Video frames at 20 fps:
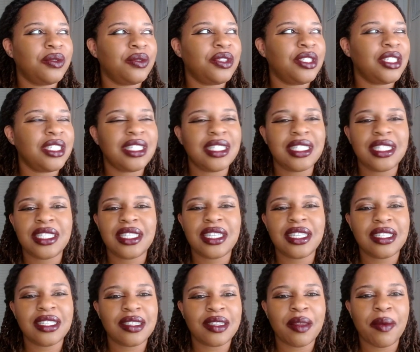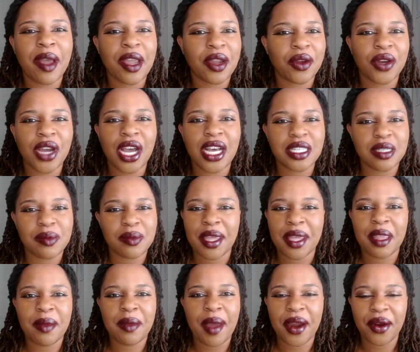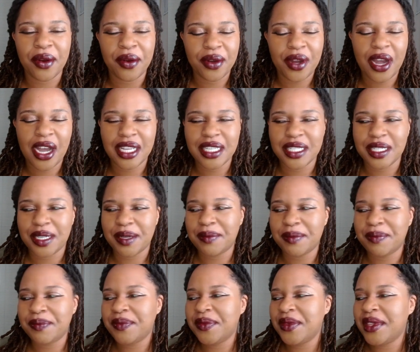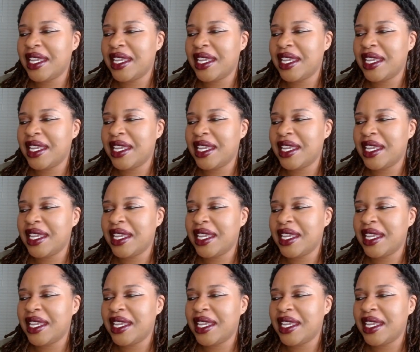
just the microcosm and the macrocosm.